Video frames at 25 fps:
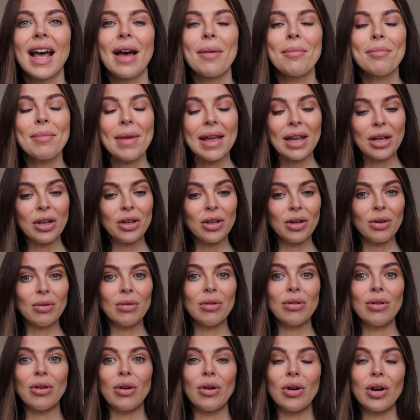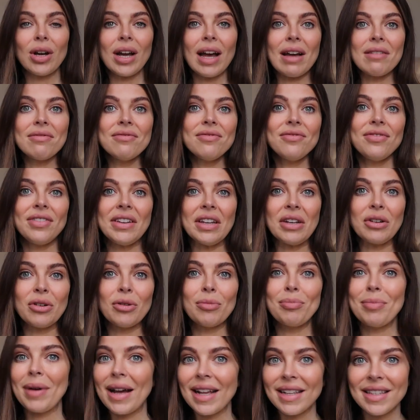and make you look and feel
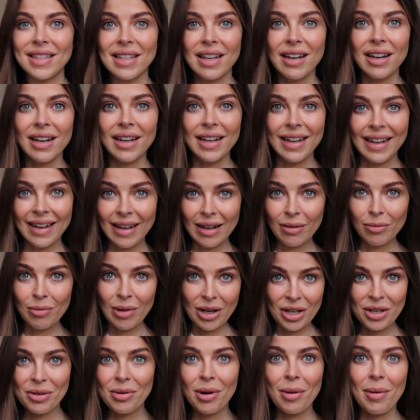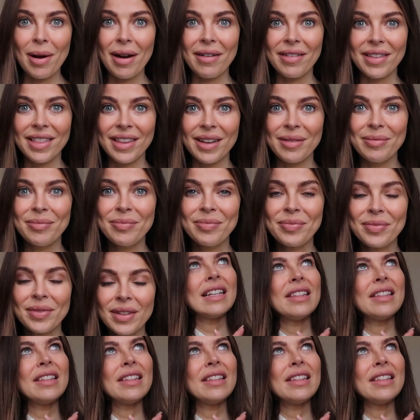better when you are wearing them.